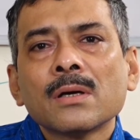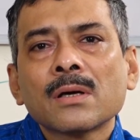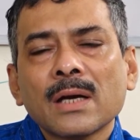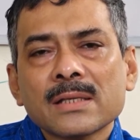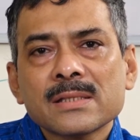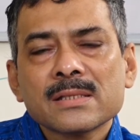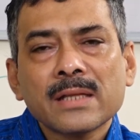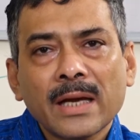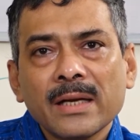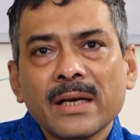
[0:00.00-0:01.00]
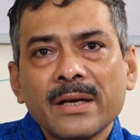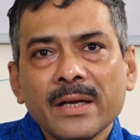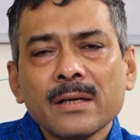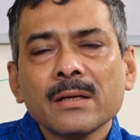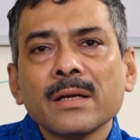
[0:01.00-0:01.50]
classes 9 and
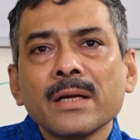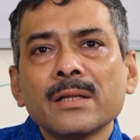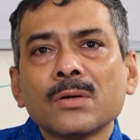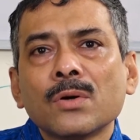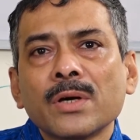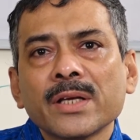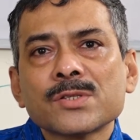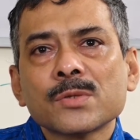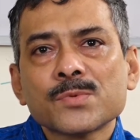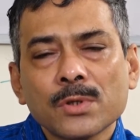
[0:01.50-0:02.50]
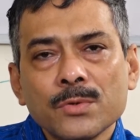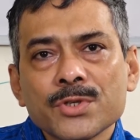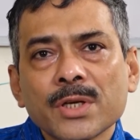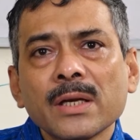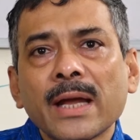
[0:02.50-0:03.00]
10 in the context of
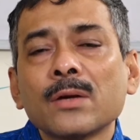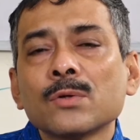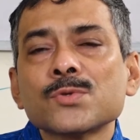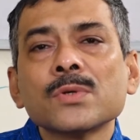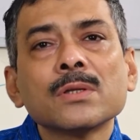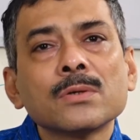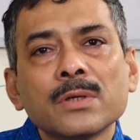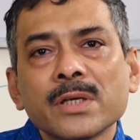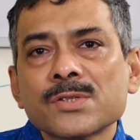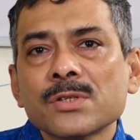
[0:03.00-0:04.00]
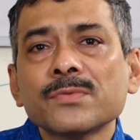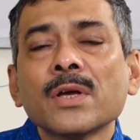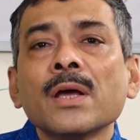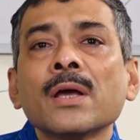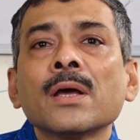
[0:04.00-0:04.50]
solution and also in the context of
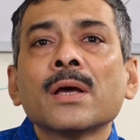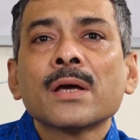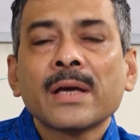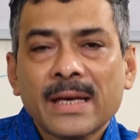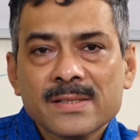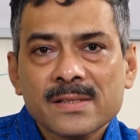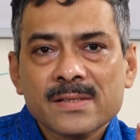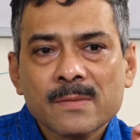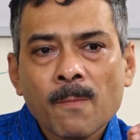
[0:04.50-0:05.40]
gases.